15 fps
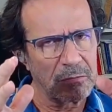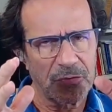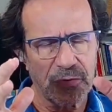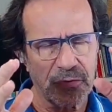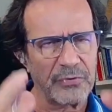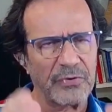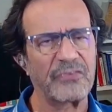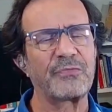
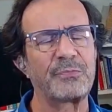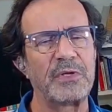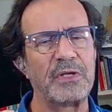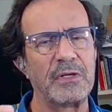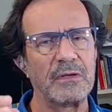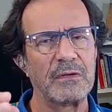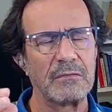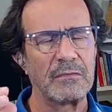
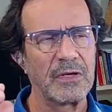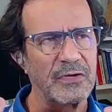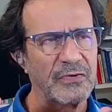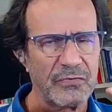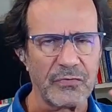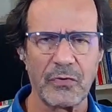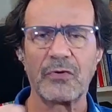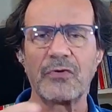crispy
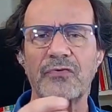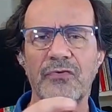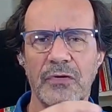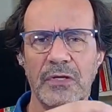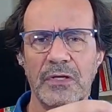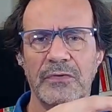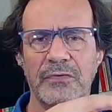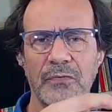excursion
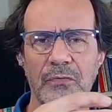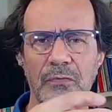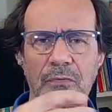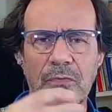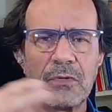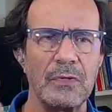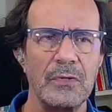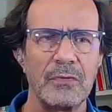into
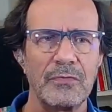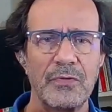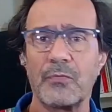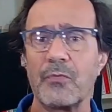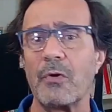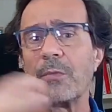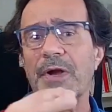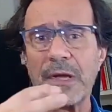the
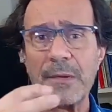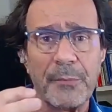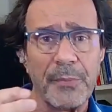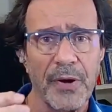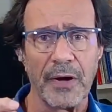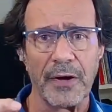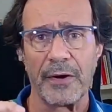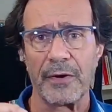Roman
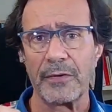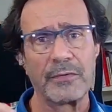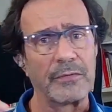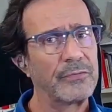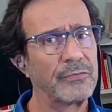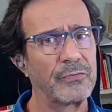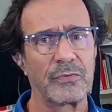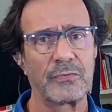Empire,
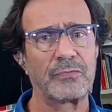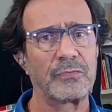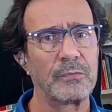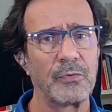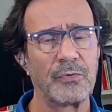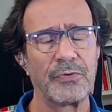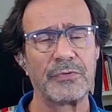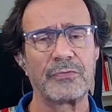to
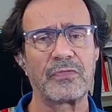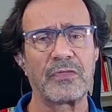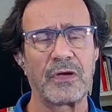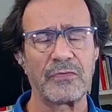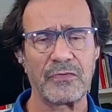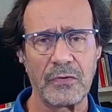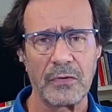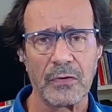more than
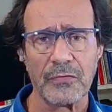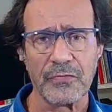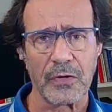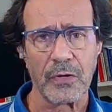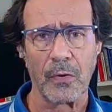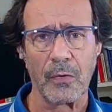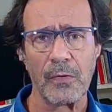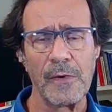2,000 years
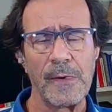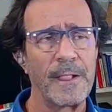ago,